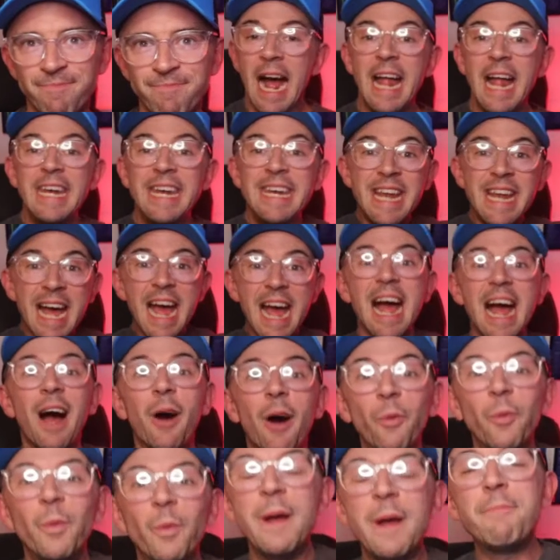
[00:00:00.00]
And
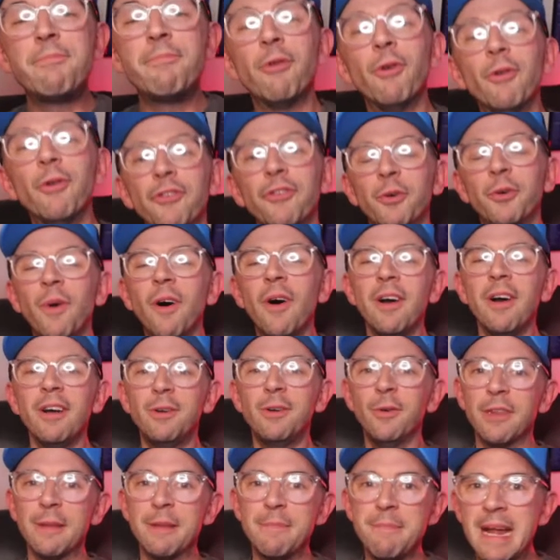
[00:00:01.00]
now we're brought to what I
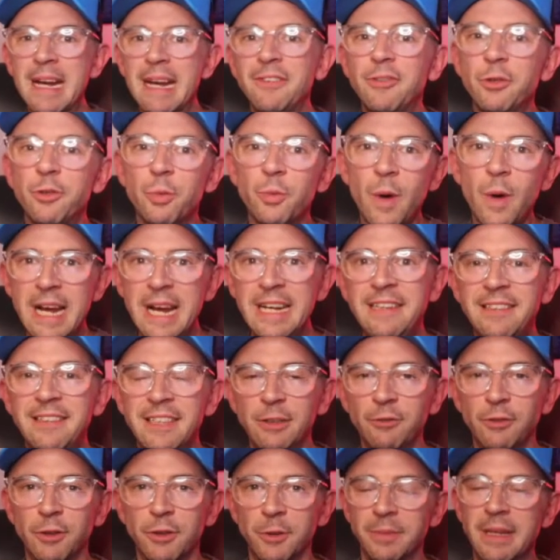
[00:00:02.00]
call the manager
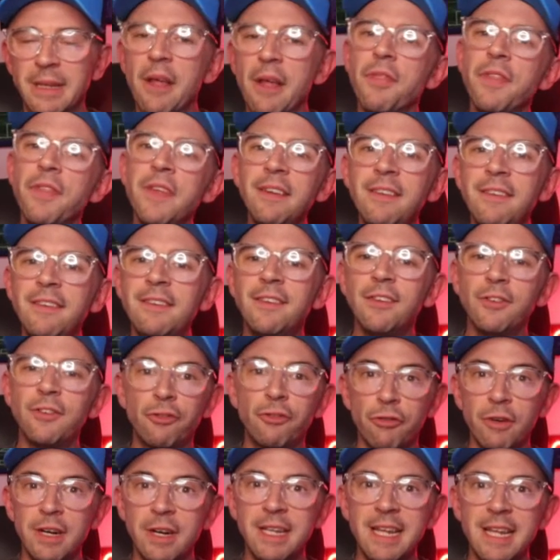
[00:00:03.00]
waiting room. Now, this is the
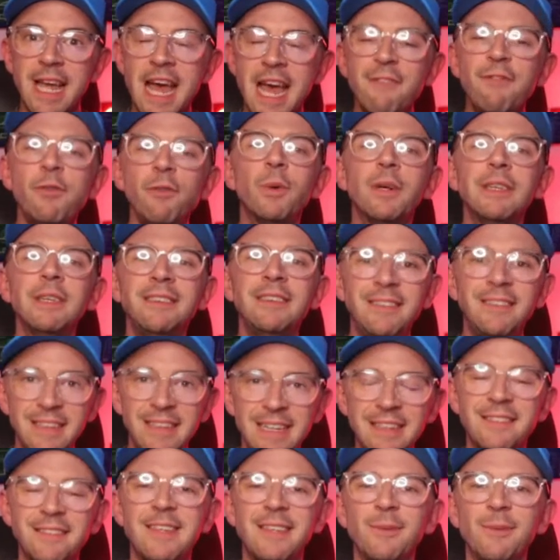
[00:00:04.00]
screen that everyone
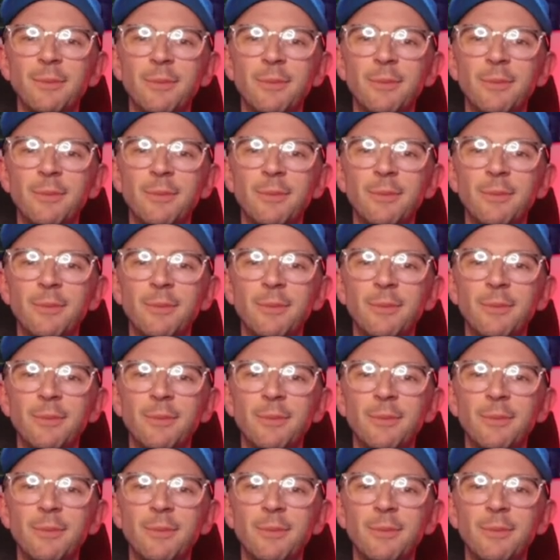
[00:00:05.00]
sits in